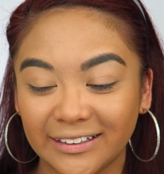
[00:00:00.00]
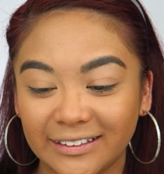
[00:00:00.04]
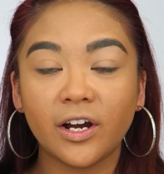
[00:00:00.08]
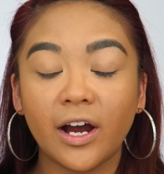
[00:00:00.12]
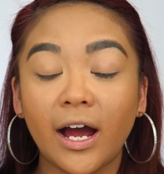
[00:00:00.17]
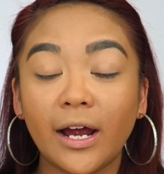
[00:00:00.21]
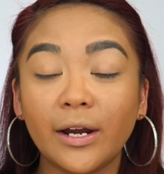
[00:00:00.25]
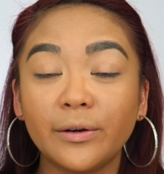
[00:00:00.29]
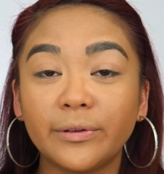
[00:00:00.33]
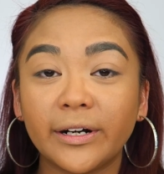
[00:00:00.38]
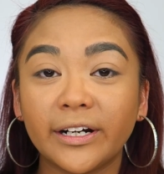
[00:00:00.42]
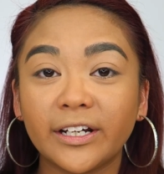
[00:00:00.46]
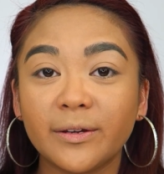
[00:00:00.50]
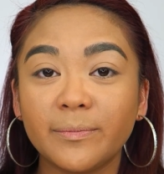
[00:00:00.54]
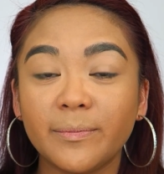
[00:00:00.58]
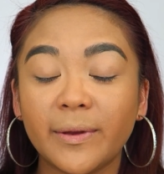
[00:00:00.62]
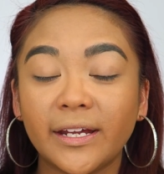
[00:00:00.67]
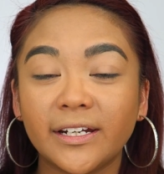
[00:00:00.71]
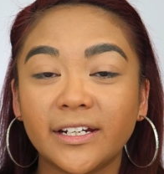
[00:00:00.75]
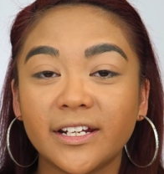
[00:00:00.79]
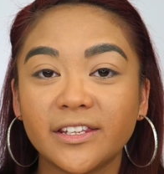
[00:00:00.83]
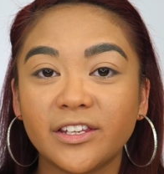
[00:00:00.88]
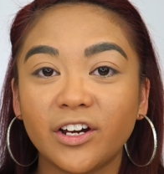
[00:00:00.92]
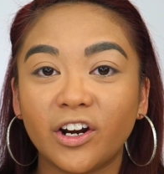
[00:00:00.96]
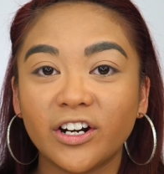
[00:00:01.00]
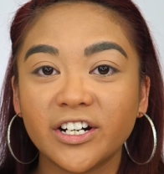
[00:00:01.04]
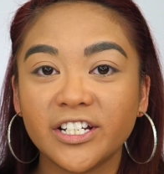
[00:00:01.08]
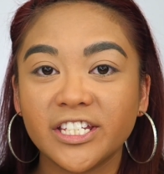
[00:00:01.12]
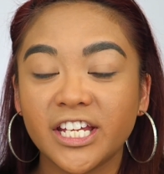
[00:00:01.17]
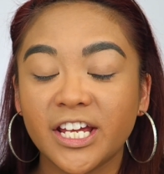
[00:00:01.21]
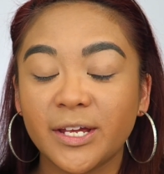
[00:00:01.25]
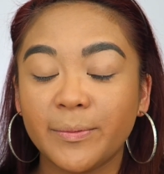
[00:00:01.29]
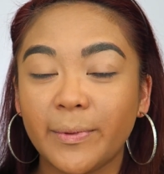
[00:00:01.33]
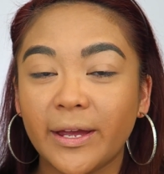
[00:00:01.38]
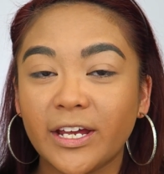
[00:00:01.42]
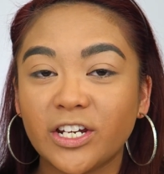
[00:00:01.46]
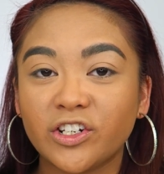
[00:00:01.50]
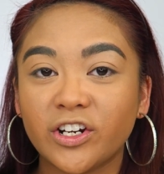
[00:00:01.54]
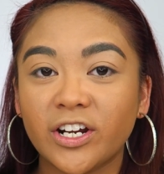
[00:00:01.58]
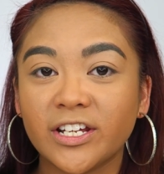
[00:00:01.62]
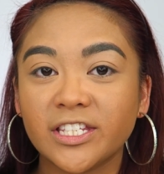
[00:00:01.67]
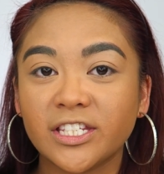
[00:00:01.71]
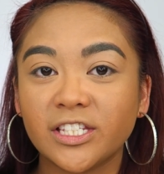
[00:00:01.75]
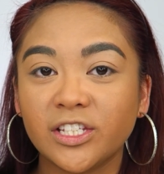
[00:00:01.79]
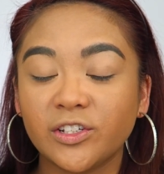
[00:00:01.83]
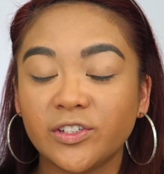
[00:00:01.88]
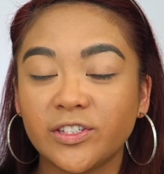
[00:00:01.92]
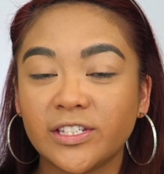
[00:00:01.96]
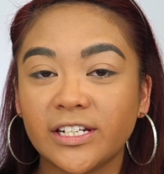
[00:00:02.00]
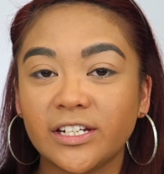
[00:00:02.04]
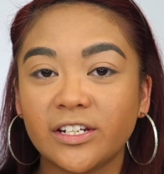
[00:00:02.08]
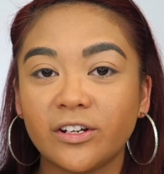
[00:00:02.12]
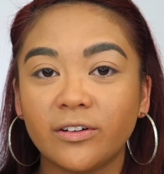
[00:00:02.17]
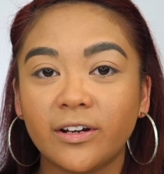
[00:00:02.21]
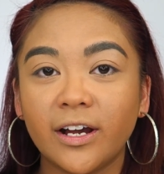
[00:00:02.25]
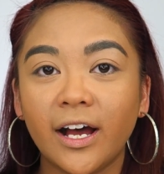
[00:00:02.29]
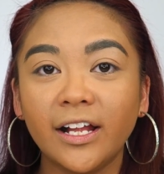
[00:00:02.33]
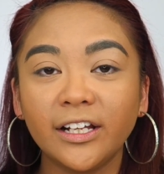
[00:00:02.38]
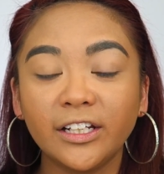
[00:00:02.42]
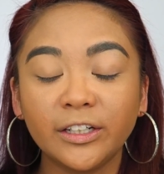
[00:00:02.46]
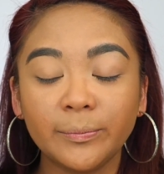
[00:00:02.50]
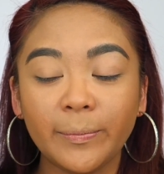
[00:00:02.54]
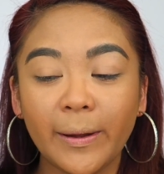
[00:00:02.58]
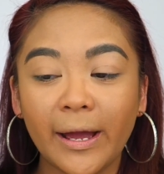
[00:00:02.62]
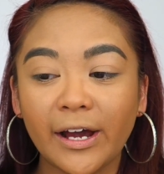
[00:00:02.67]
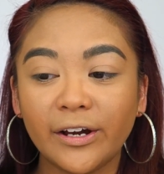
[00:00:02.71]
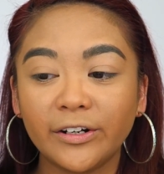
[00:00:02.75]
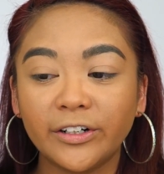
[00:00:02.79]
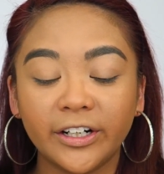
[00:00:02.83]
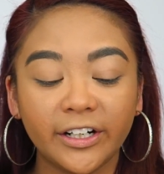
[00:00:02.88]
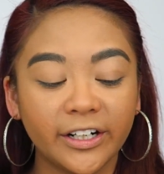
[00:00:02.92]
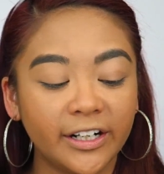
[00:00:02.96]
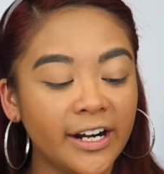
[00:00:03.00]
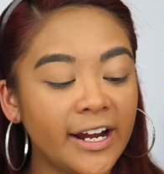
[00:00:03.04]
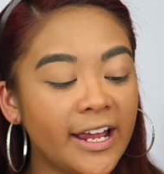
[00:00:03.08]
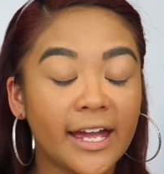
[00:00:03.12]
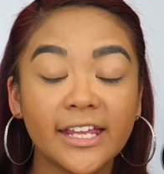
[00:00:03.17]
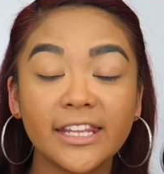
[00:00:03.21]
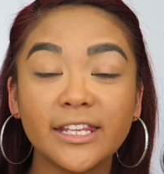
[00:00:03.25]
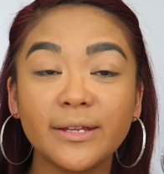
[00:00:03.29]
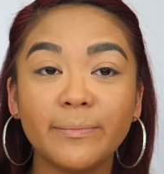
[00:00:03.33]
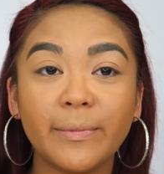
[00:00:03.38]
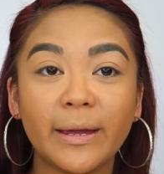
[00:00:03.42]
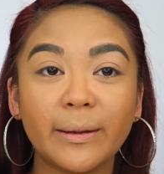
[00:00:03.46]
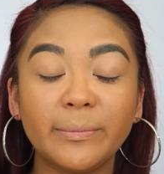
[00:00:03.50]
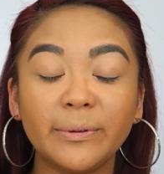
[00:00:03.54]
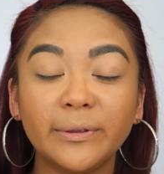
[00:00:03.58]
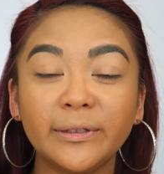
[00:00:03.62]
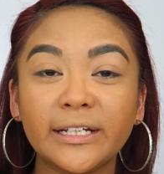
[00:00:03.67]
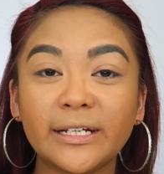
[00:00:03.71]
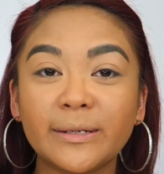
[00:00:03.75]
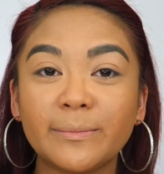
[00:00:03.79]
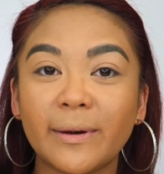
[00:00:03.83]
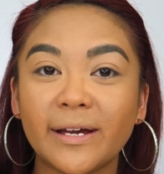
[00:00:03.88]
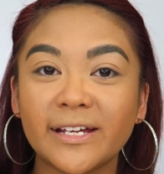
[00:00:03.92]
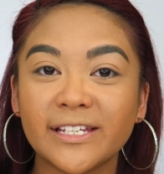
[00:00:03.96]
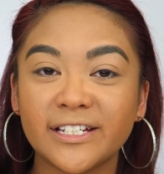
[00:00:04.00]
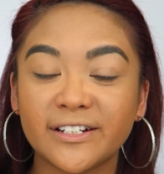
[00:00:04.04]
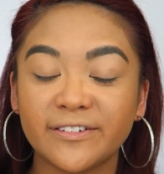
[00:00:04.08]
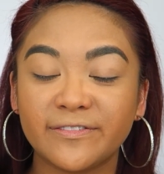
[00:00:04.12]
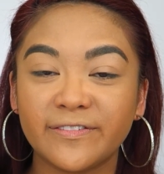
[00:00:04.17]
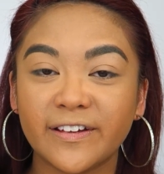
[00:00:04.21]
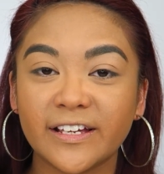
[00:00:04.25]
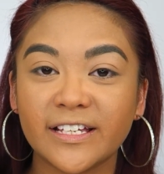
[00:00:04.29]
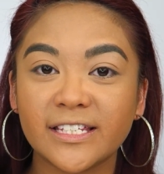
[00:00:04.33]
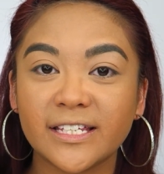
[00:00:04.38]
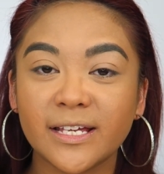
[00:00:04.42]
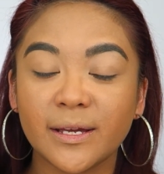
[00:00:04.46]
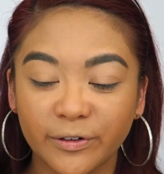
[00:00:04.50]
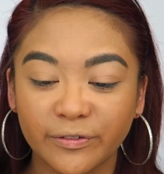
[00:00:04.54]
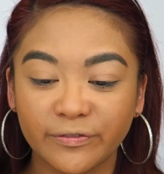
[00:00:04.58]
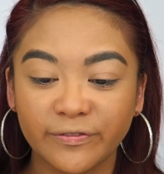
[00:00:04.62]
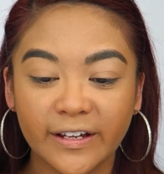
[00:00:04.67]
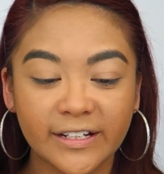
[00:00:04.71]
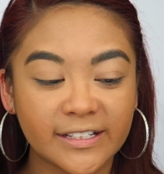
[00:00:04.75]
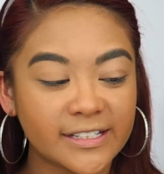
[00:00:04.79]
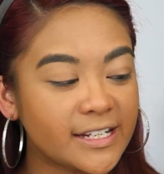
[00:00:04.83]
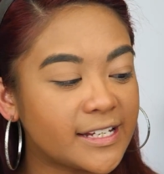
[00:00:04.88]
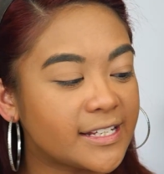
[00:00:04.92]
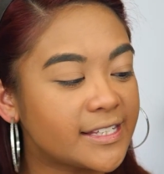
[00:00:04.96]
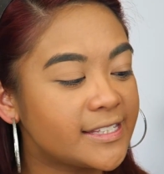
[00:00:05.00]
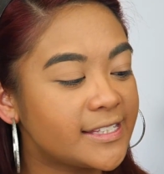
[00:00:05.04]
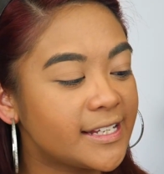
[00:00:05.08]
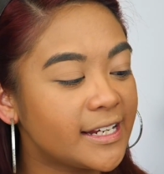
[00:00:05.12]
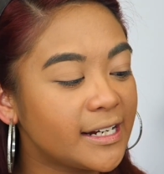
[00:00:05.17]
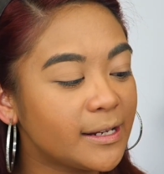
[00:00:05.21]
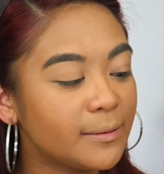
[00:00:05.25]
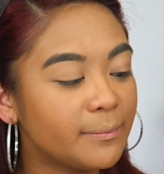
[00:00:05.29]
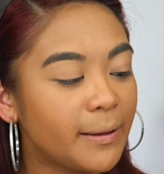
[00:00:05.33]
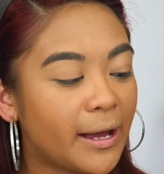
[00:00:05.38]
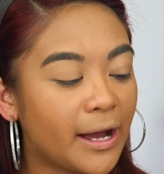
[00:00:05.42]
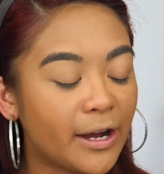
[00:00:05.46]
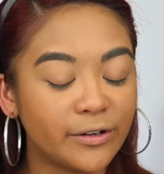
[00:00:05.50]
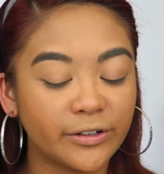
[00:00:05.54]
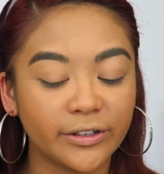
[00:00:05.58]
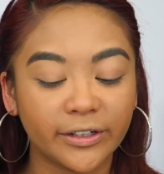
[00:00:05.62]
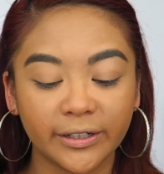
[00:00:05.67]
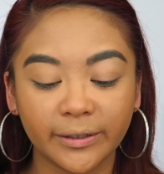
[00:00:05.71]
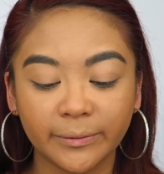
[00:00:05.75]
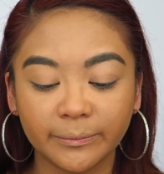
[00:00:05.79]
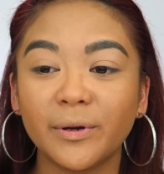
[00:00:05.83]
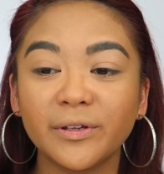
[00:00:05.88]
So I recommend the RCMA Translucent No Color Powder and the Maybelline Master Fix Perfecting Setting Powder.